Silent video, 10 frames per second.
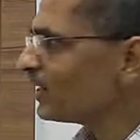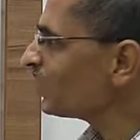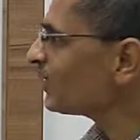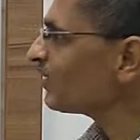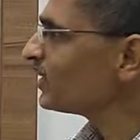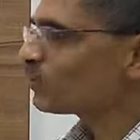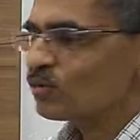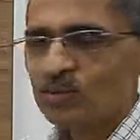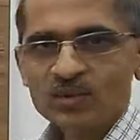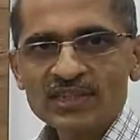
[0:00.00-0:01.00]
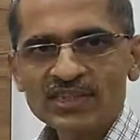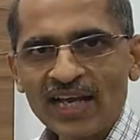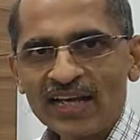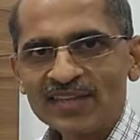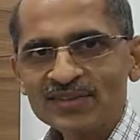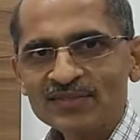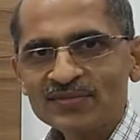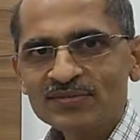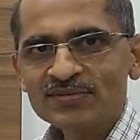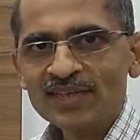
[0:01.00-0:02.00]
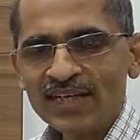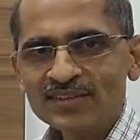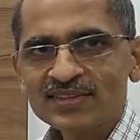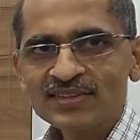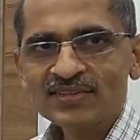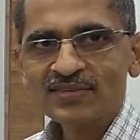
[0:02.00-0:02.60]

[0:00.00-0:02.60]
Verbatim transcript: intro to this challenge. Thanks.